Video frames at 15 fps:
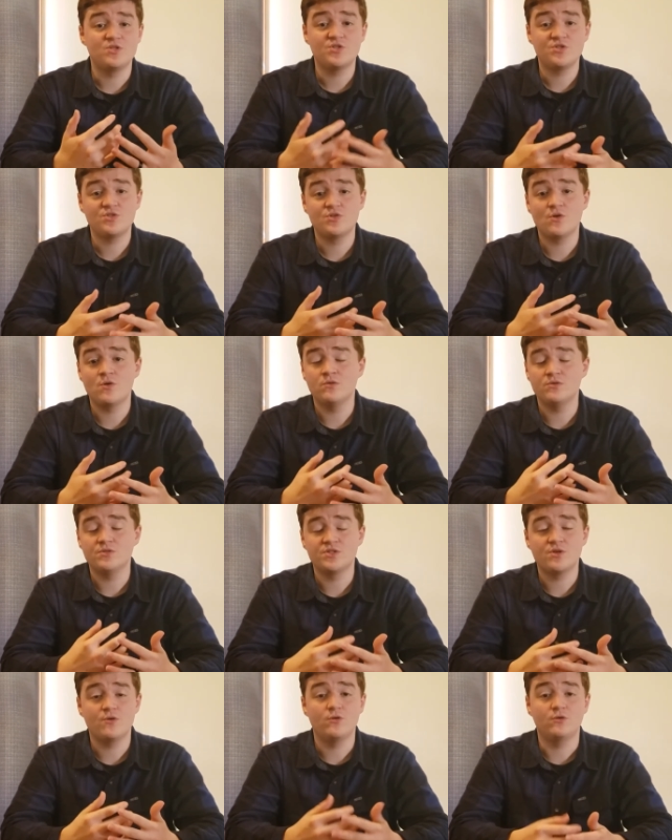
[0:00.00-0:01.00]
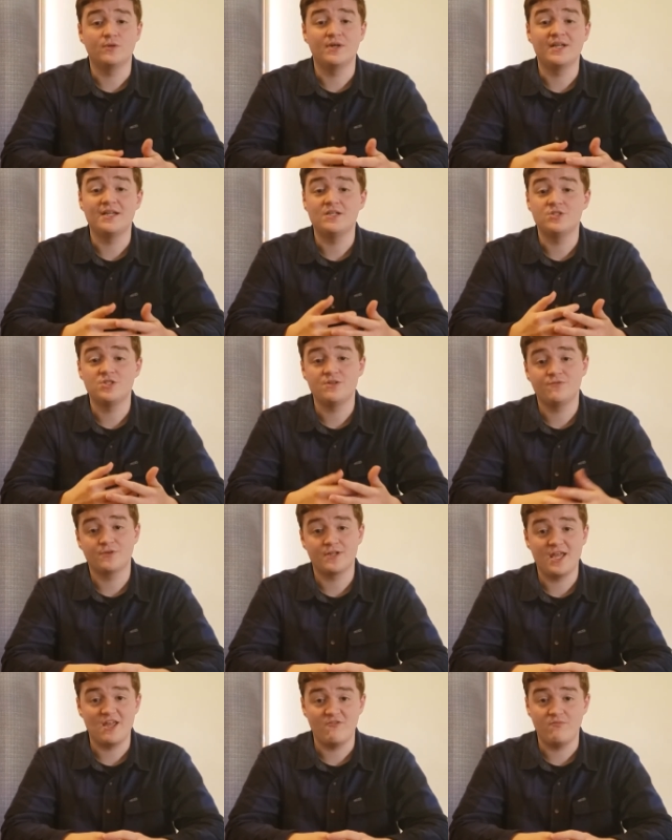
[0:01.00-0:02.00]
so, so great and she
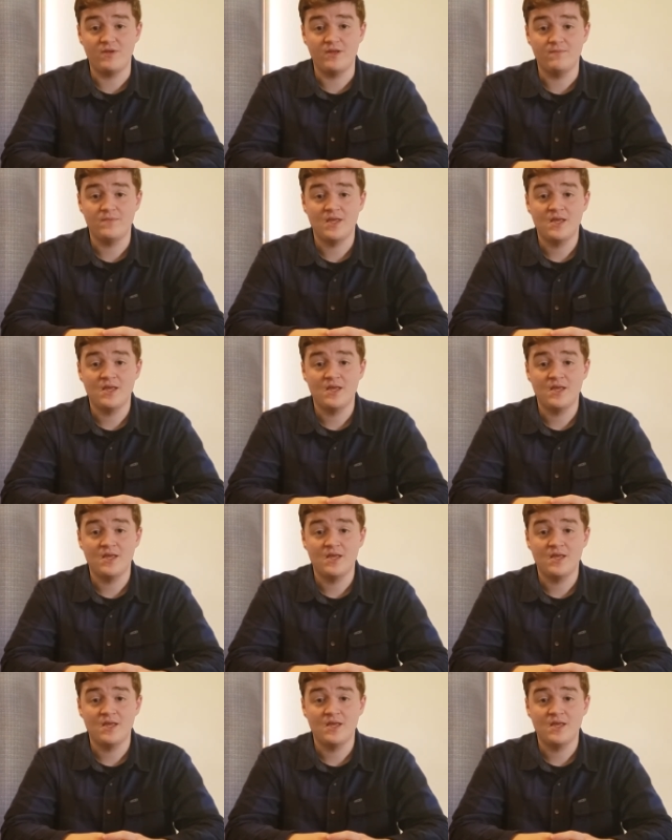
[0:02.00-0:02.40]
forgave me.